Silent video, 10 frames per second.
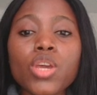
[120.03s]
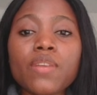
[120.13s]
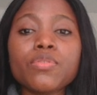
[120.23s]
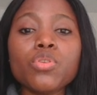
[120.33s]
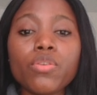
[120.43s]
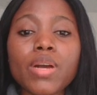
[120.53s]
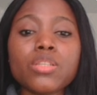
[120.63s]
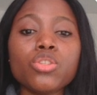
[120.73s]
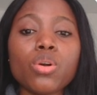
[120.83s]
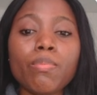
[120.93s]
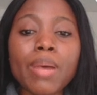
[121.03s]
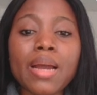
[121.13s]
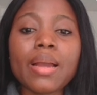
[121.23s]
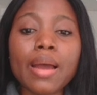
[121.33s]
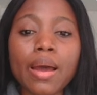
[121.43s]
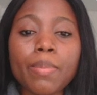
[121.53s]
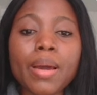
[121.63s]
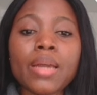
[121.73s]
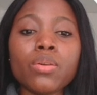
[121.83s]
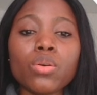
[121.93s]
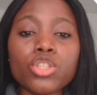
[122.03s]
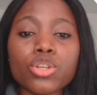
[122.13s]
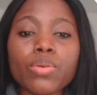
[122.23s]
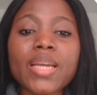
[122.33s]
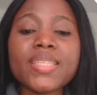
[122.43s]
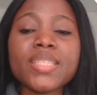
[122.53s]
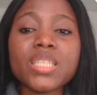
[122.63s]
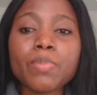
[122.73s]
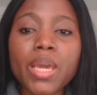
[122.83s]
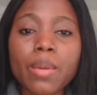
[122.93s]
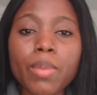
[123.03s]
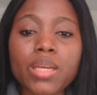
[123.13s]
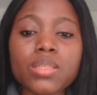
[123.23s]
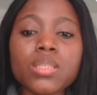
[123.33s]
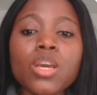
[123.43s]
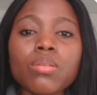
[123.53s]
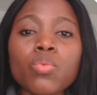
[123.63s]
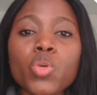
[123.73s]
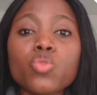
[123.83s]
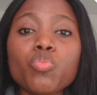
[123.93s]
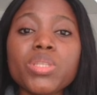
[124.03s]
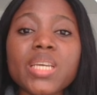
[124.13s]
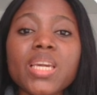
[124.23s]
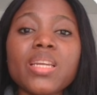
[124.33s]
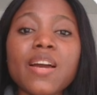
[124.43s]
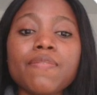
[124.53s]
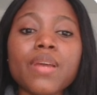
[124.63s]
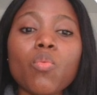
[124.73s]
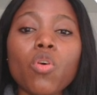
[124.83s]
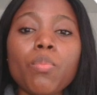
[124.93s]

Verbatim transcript: You have to go back to your bank app and authorize this payment, which will be taken after